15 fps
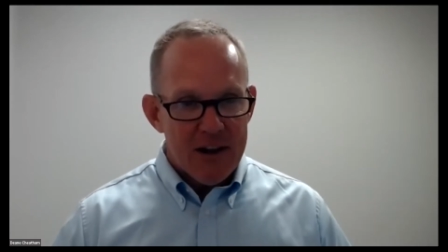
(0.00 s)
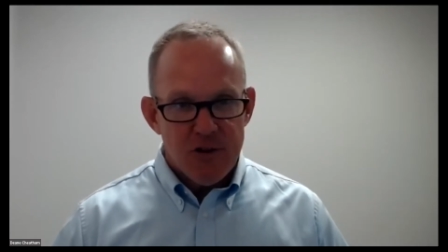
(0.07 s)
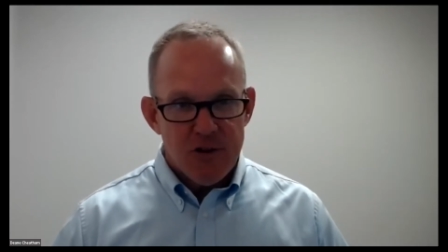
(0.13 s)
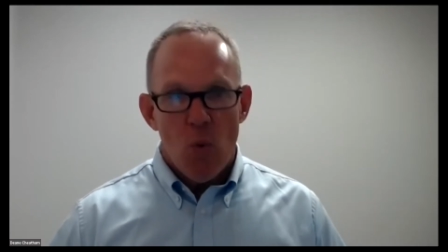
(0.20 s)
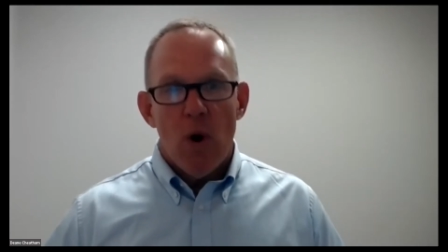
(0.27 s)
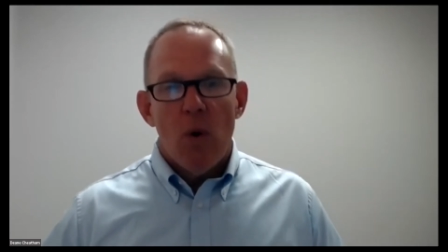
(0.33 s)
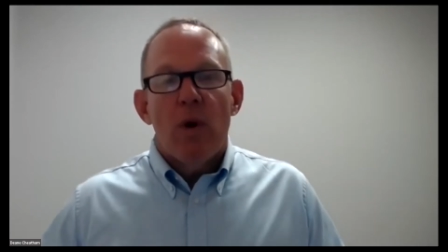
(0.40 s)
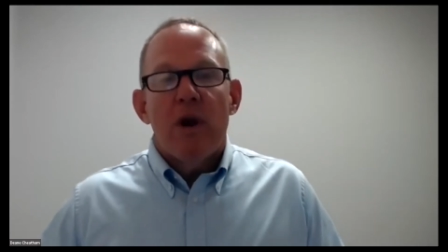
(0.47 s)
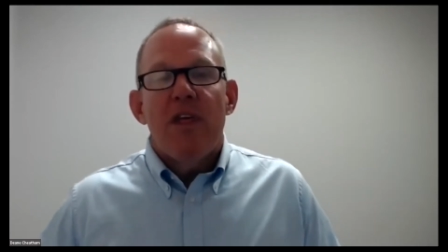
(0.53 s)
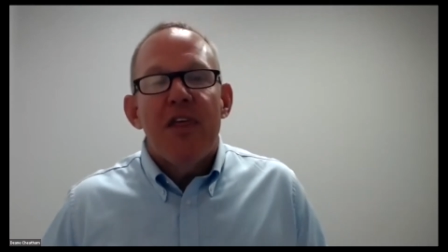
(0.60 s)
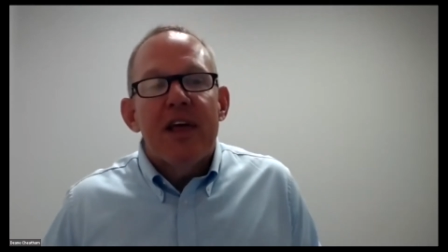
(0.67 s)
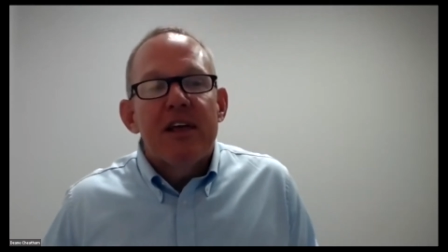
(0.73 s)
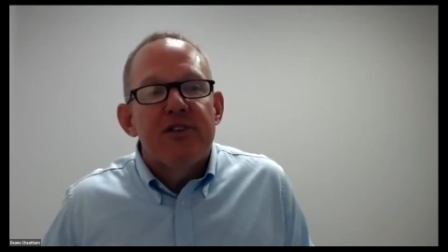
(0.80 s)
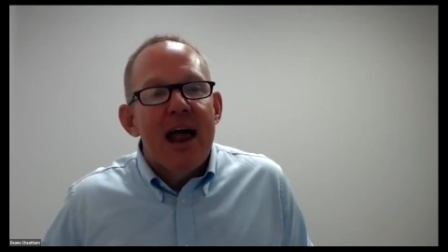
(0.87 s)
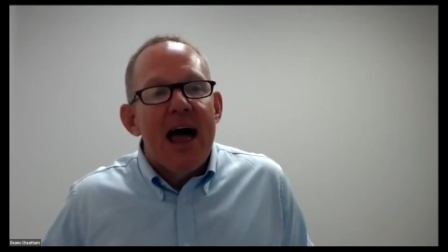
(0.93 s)
So one of the
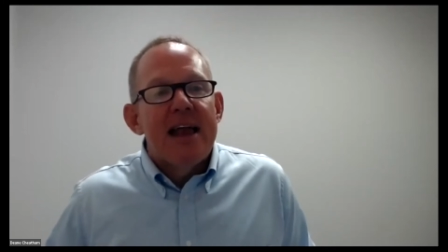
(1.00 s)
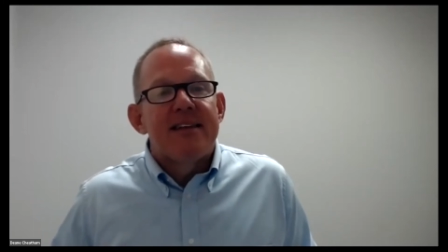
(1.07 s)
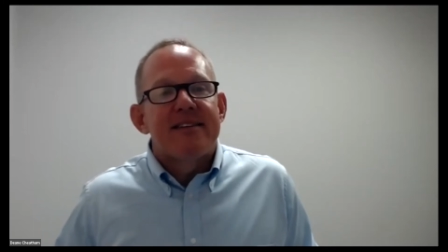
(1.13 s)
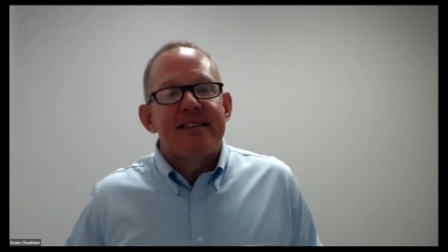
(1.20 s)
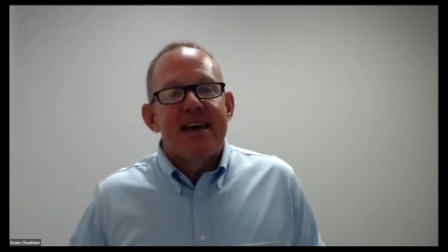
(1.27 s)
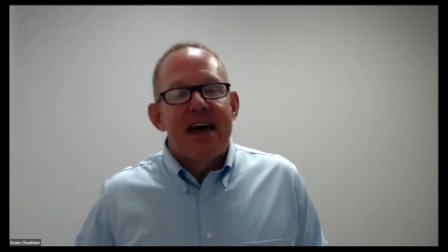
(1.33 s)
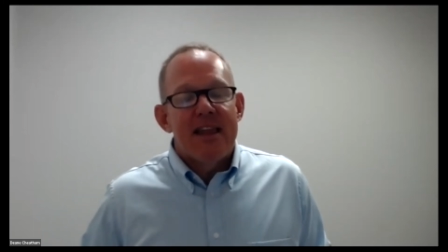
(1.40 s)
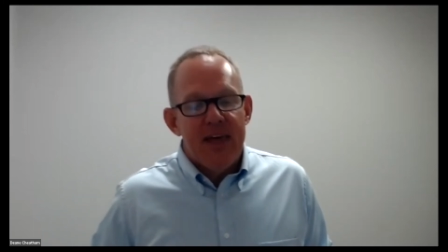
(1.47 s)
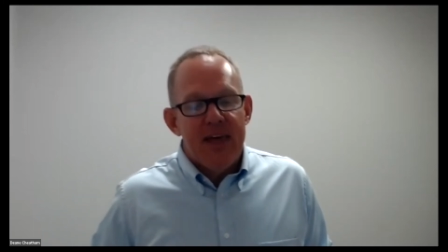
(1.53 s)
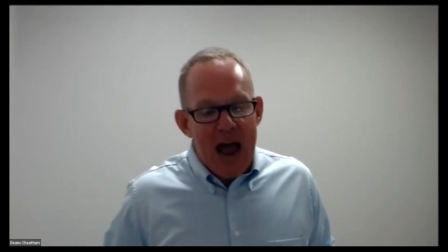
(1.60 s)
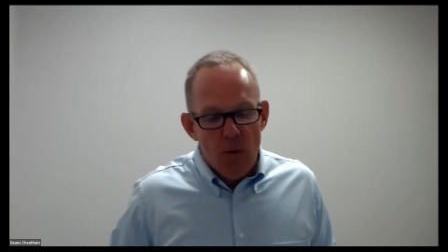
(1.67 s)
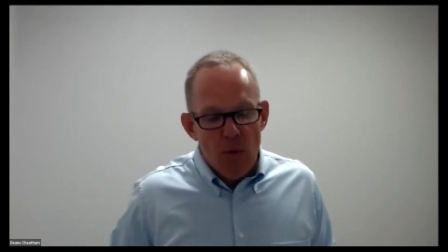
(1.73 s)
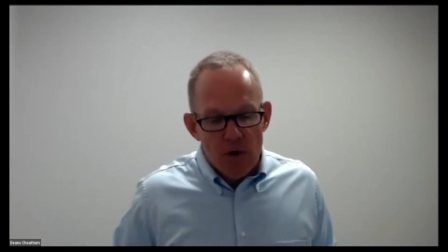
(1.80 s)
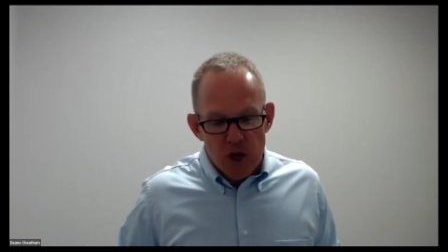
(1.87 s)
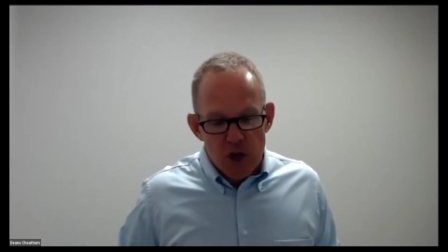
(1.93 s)
things that I decided that I
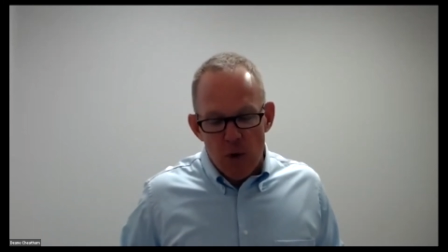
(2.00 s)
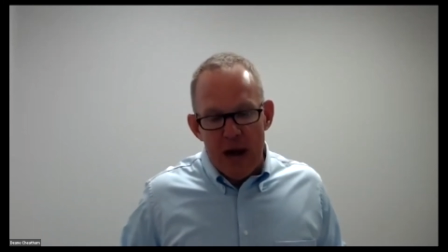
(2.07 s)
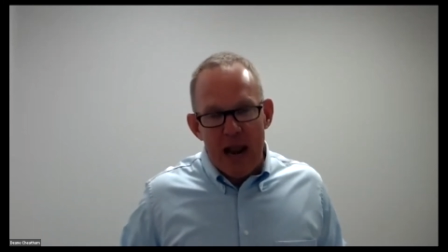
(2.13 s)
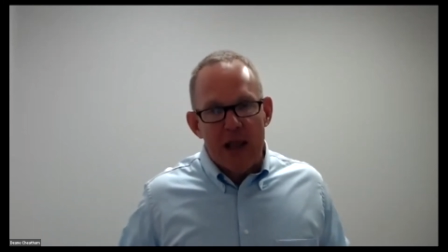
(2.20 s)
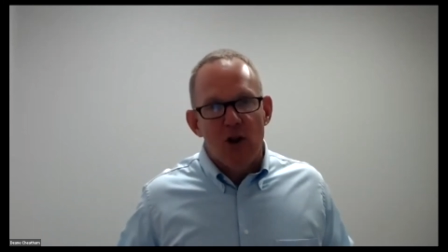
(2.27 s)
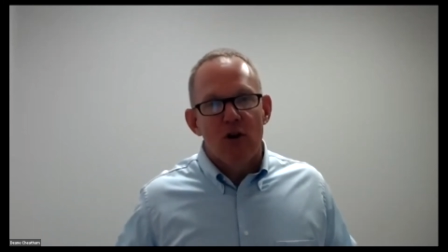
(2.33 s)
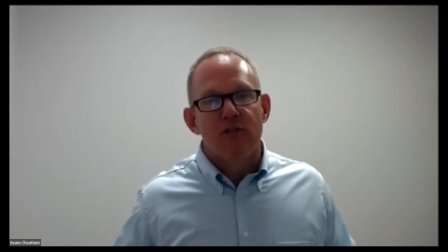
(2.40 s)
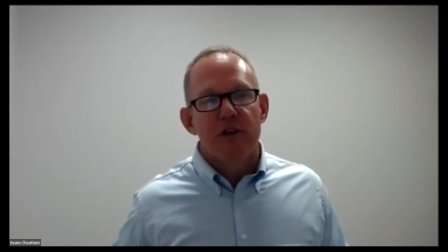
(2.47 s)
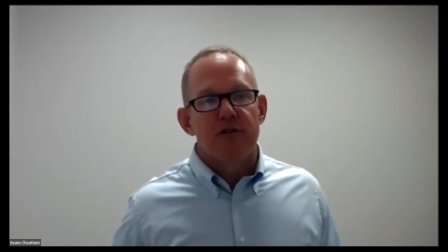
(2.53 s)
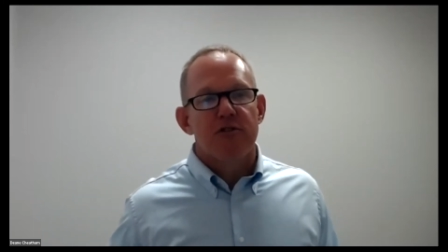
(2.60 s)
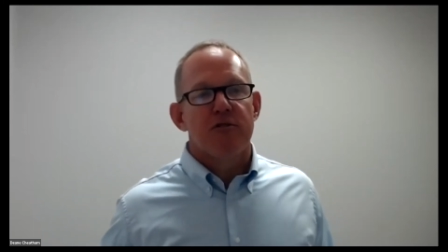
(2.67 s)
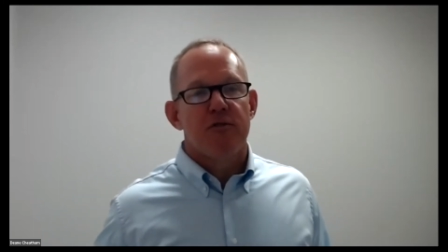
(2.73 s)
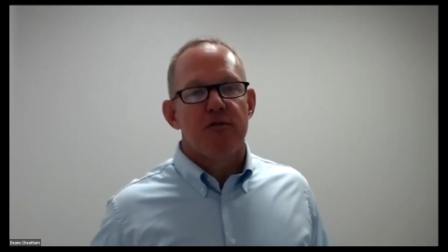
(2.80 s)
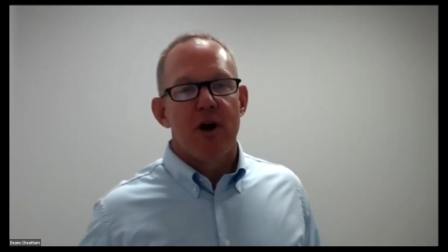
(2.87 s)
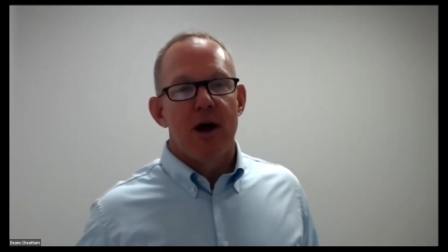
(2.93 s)
would do, and I learned this
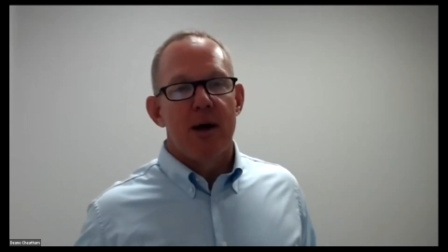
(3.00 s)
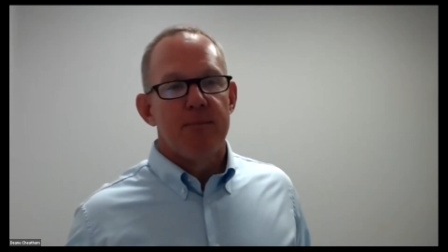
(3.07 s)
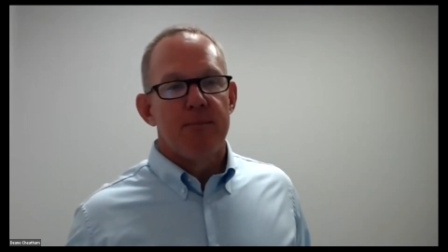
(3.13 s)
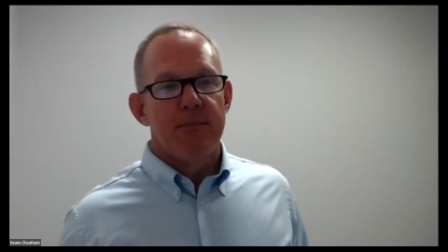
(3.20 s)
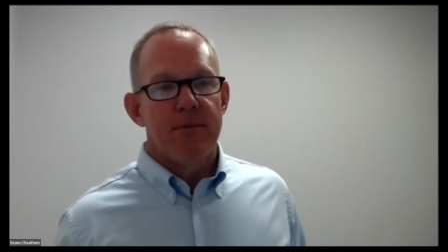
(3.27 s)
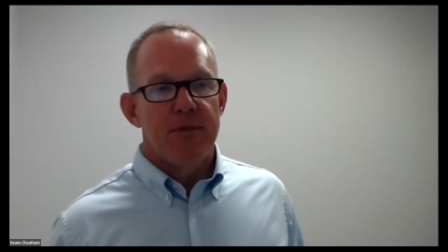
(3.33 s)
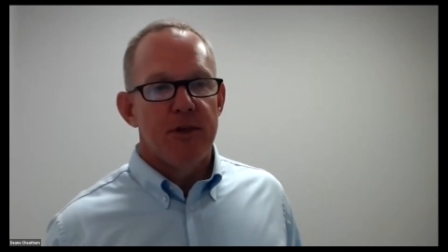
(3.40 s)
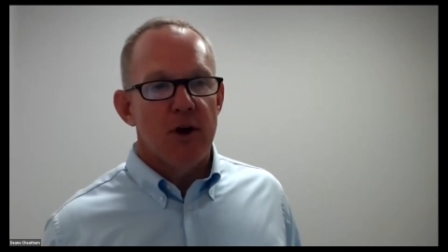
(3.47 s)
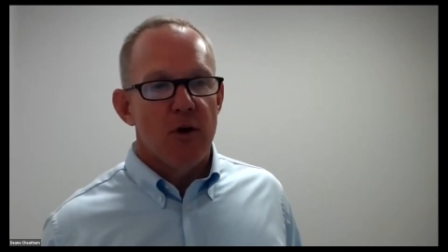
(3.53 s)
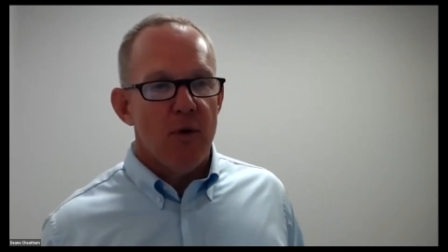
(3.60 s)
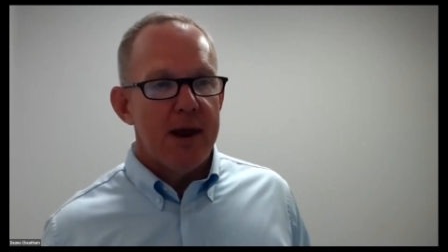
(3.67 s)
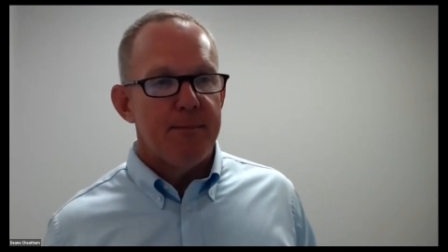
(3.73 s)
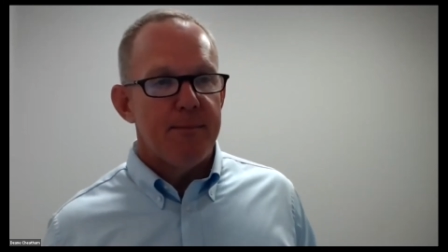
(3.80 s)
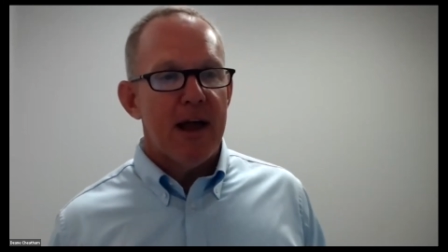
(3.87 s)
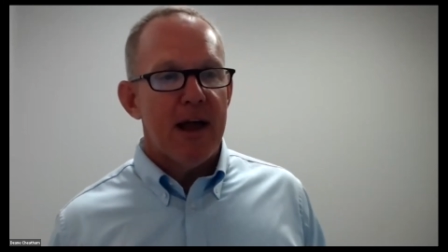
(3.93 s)
from the
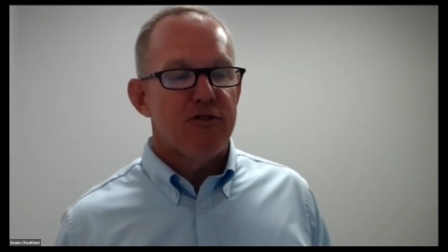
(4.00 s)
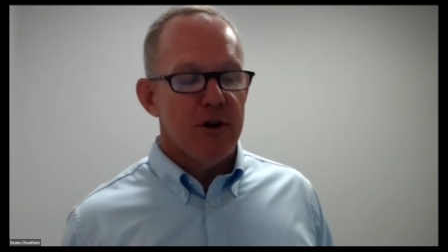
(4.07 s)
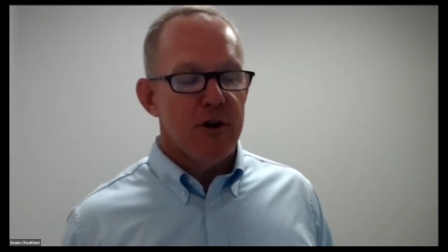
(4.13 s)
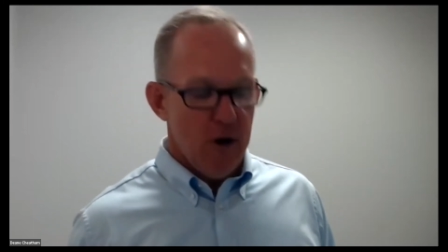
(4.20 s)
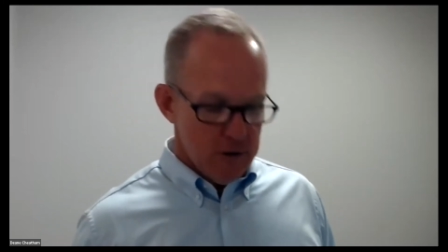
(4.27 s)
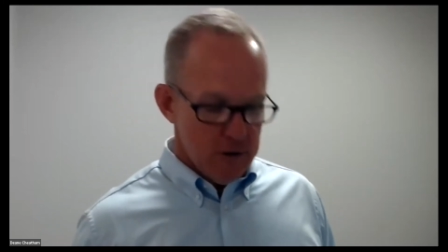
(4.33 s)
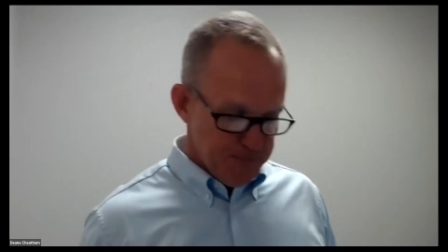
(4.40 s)
great Mike Chenault,